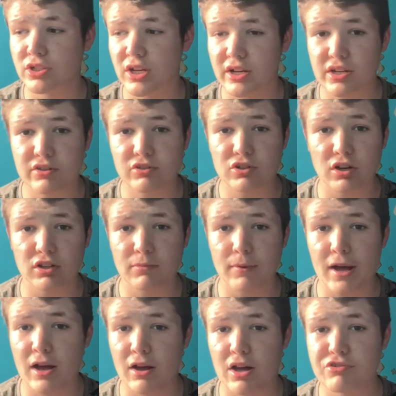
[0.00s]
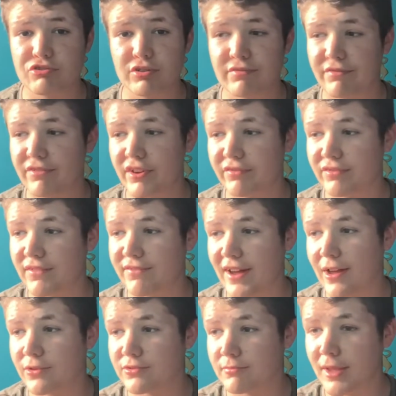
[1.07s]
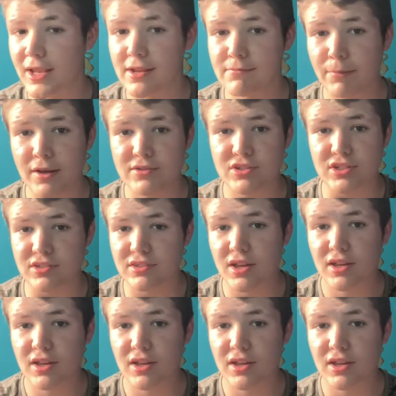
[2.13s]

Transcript: and he's chucked about 150,000 million punches.